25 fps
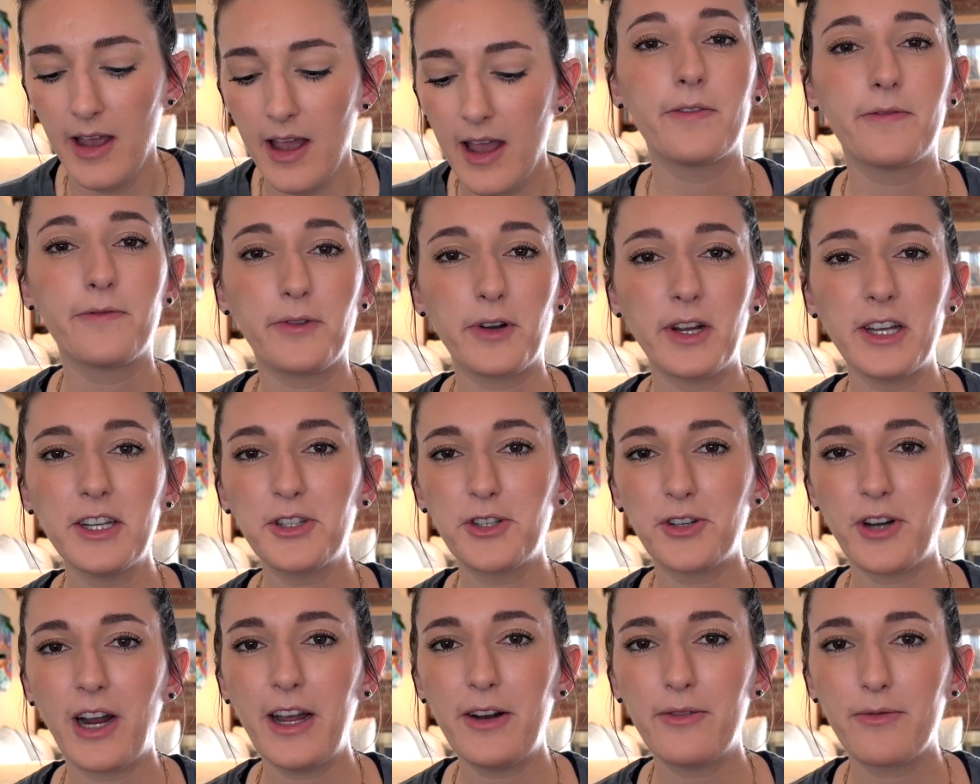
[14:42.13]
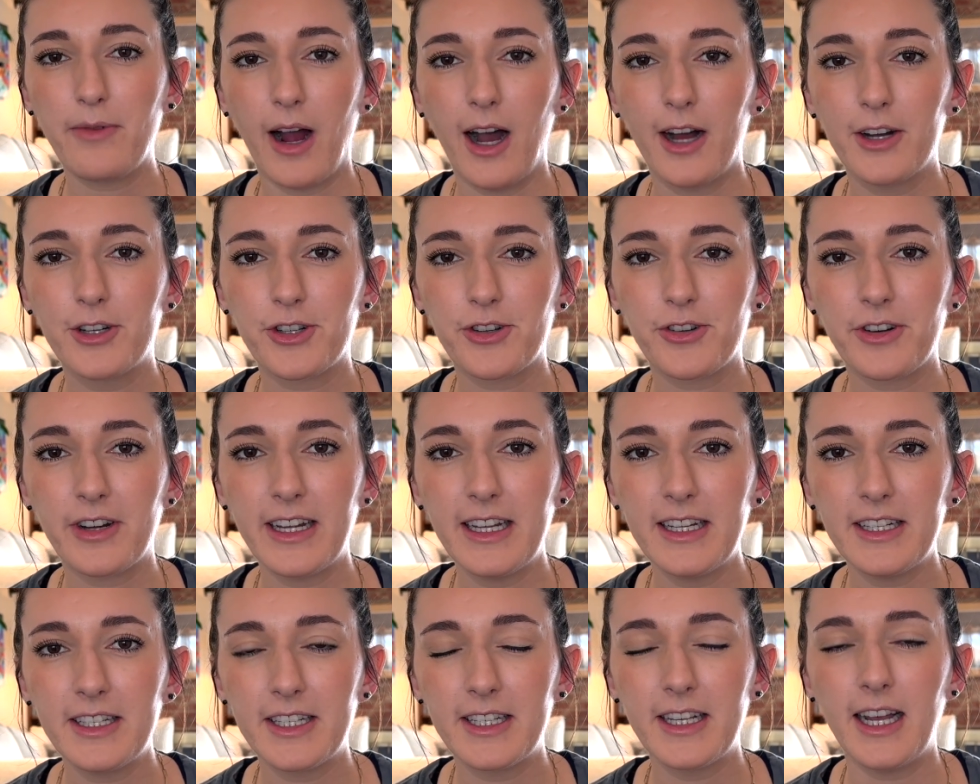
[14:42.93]
Freeze-dried raw
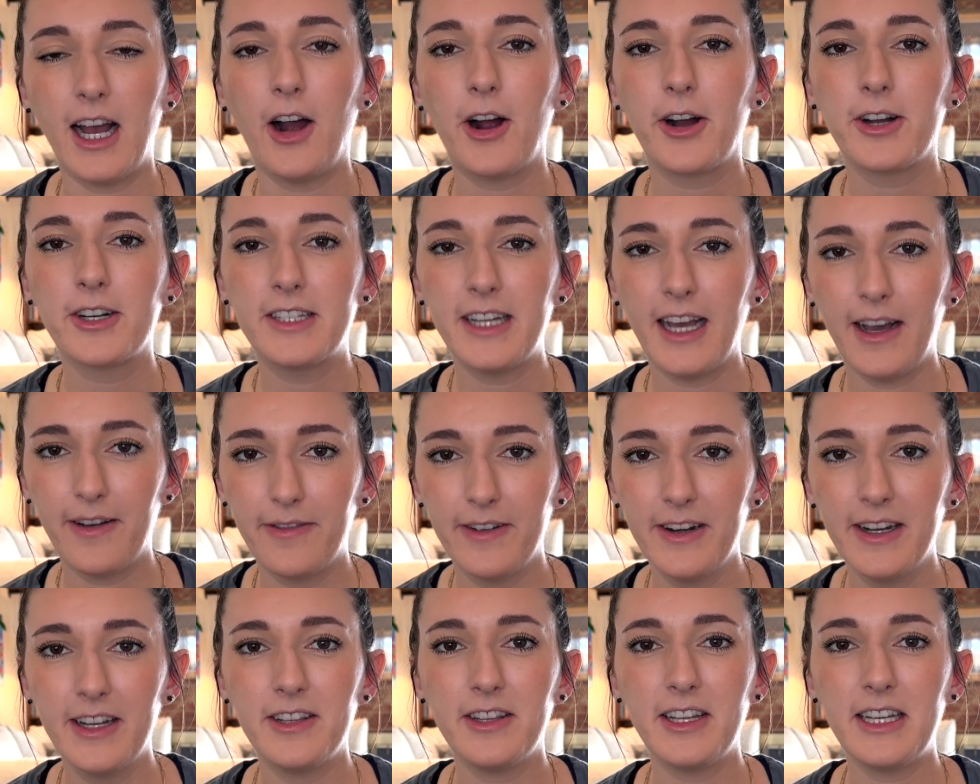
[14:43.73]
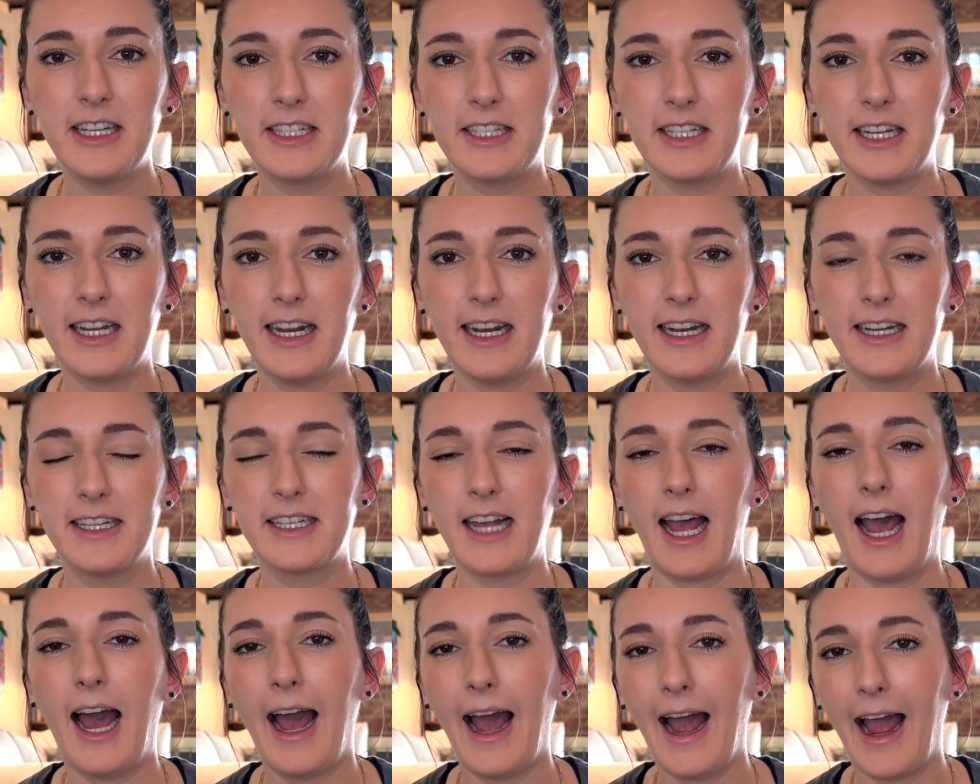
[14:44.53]
treats are definitely seen as
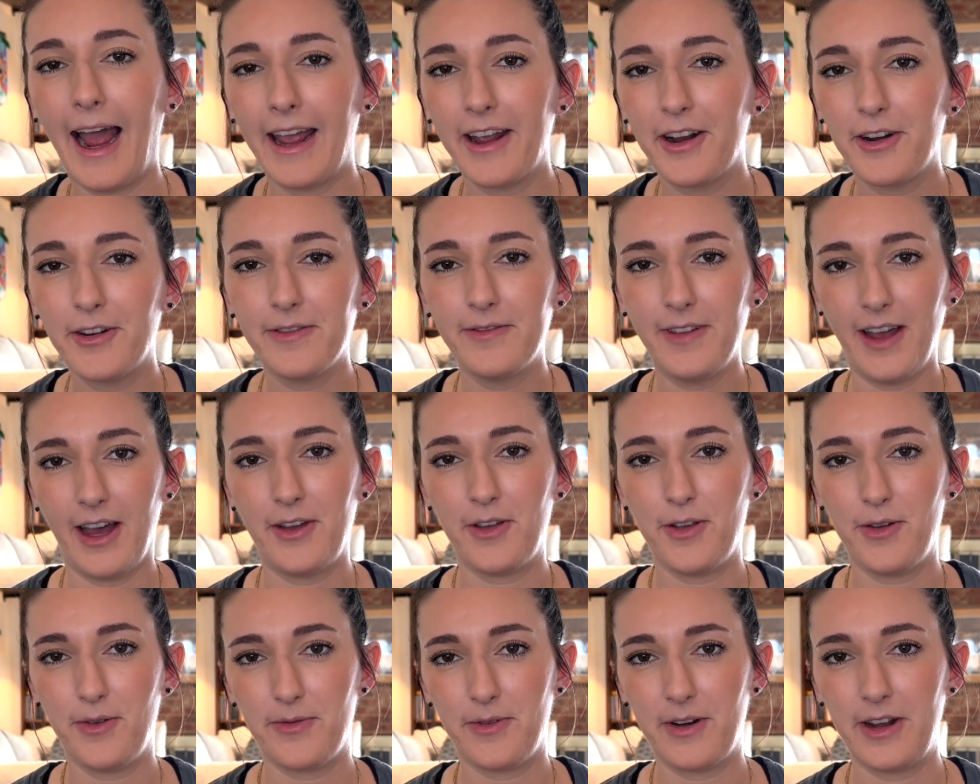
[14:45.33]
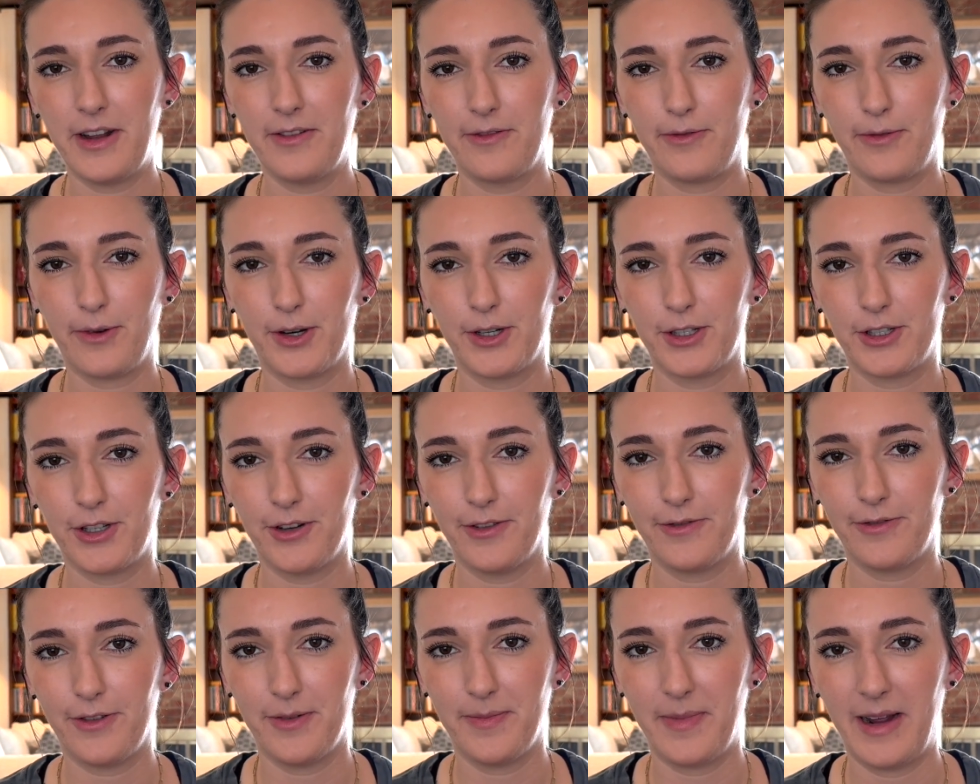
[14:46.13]
a higher value
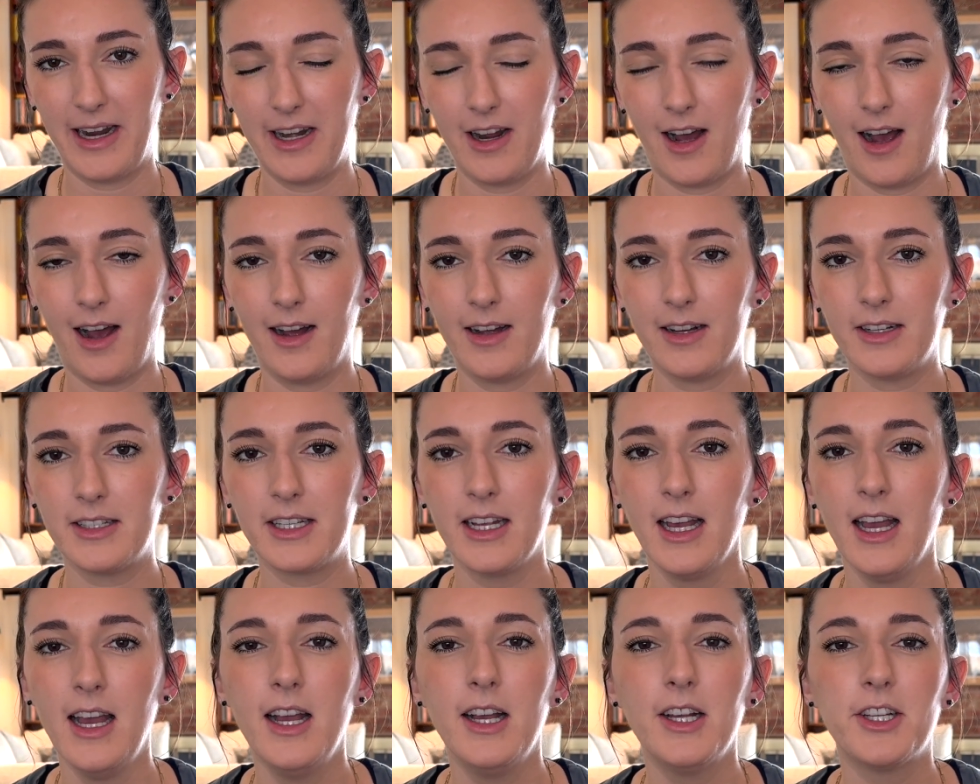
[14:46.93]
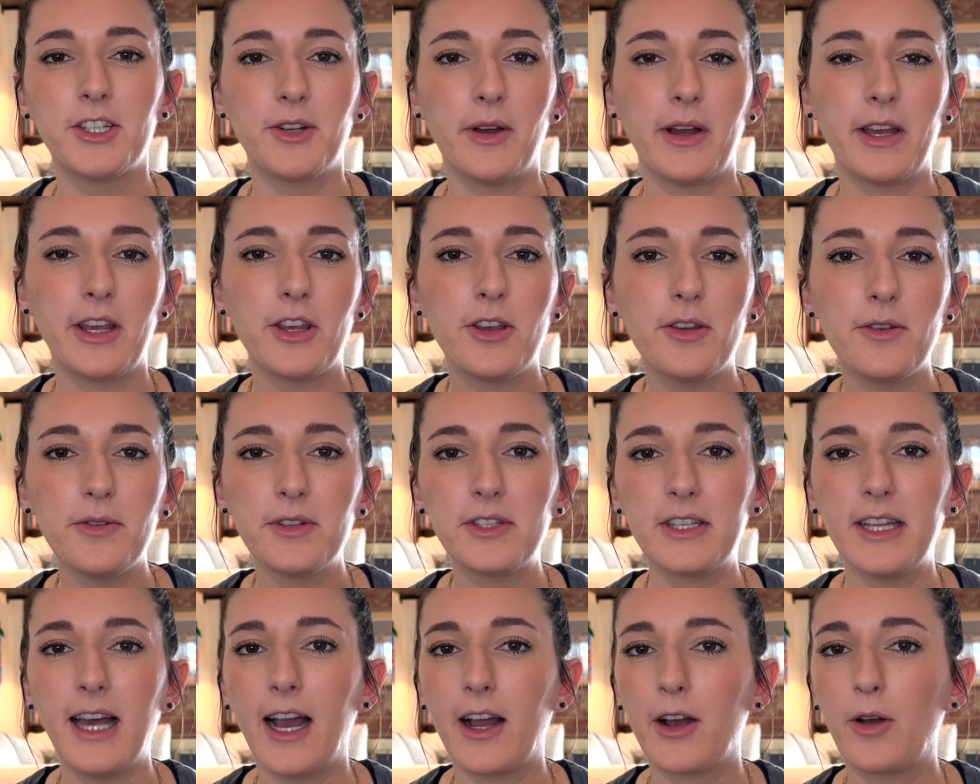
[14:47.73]
reinforcer for my dogs, so I
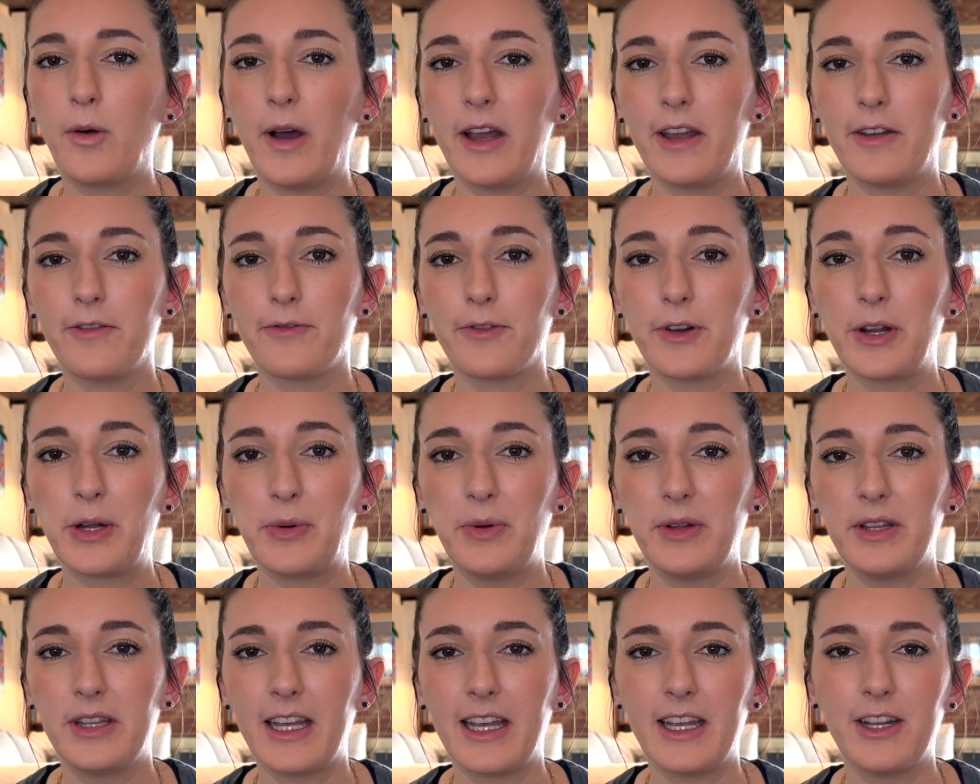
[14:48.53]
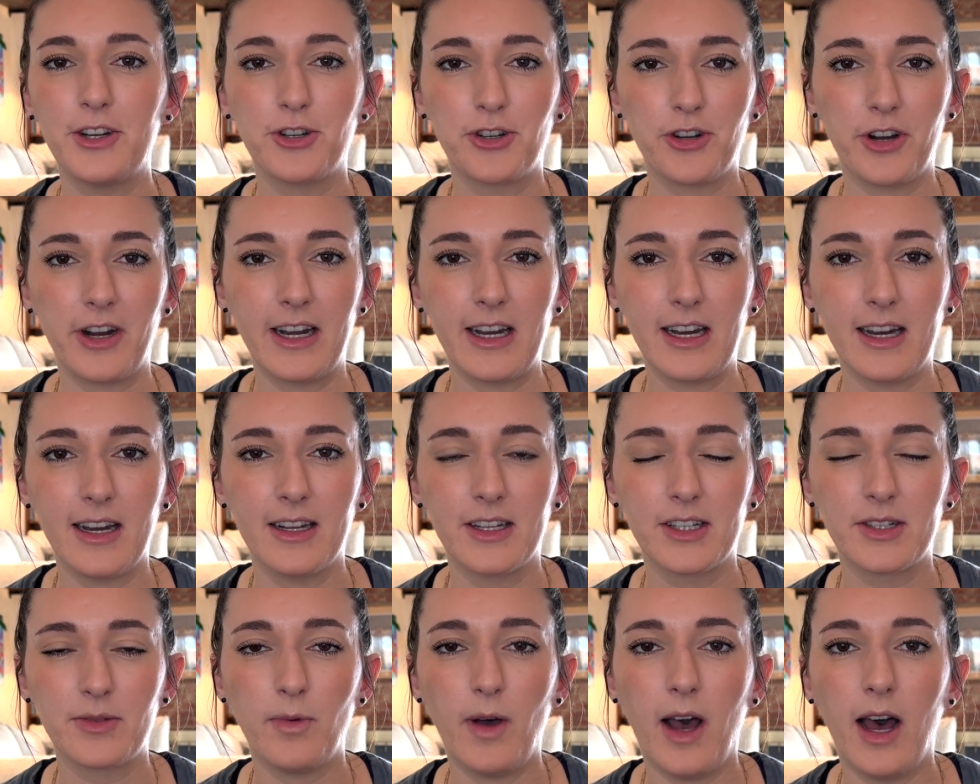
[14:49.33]
use that quite frequently in training
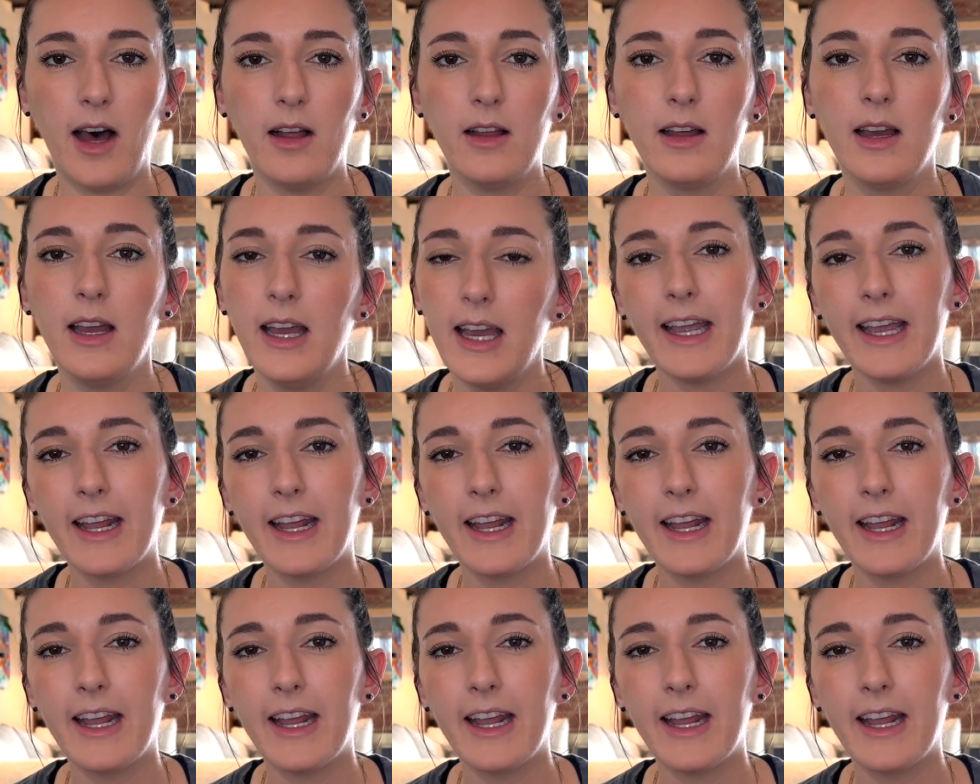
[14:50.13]
as well.